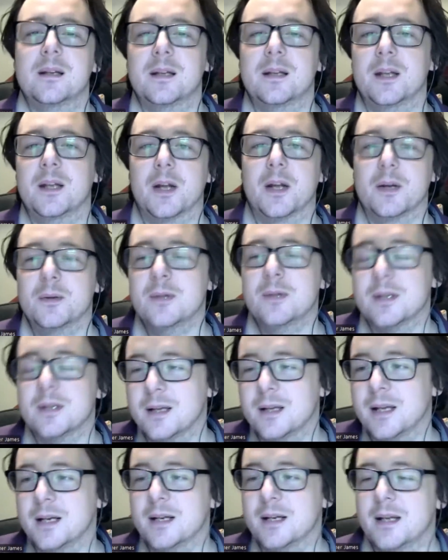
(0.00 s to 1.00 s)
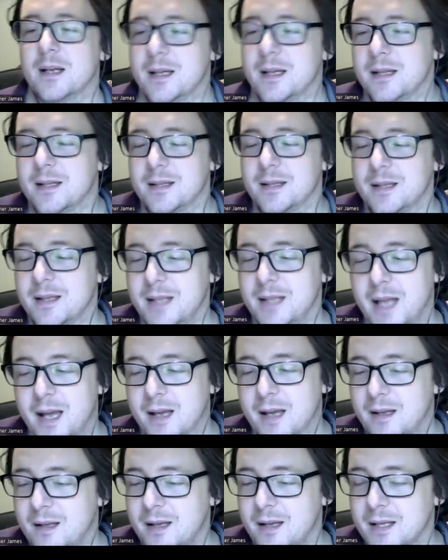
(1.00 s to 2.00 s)
you know and it, it,
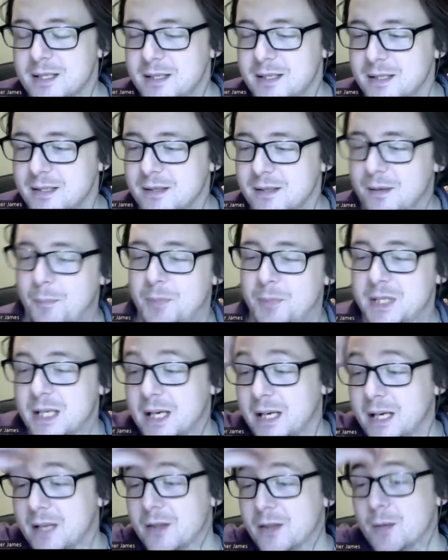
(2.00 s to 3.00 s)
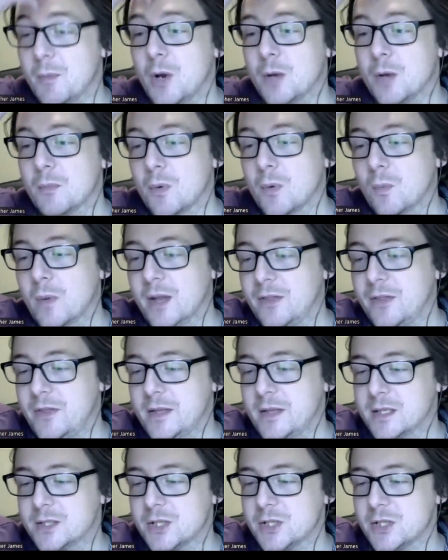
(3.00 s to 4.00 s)
yeah and particularly at the moment where
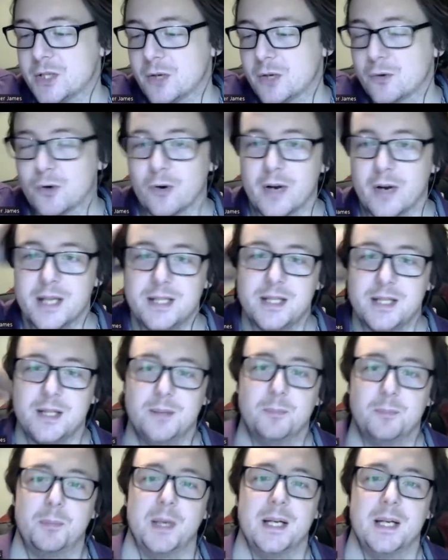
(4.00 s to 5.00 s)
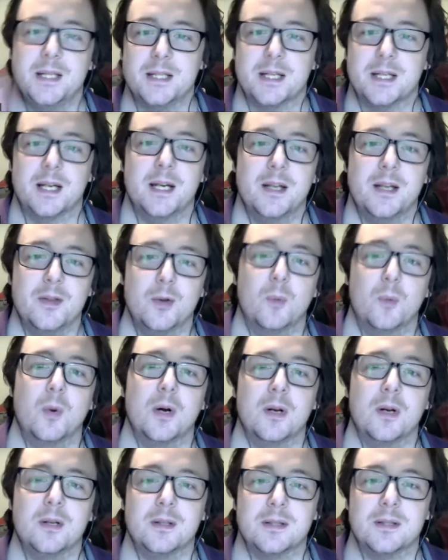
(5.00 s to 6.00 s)
things are so crazy politically in the
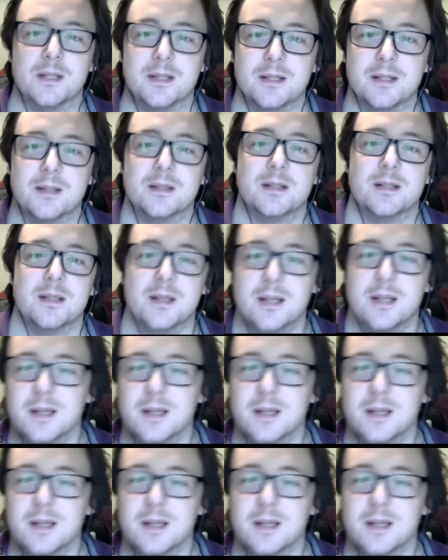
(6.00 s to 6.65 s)
world and mm.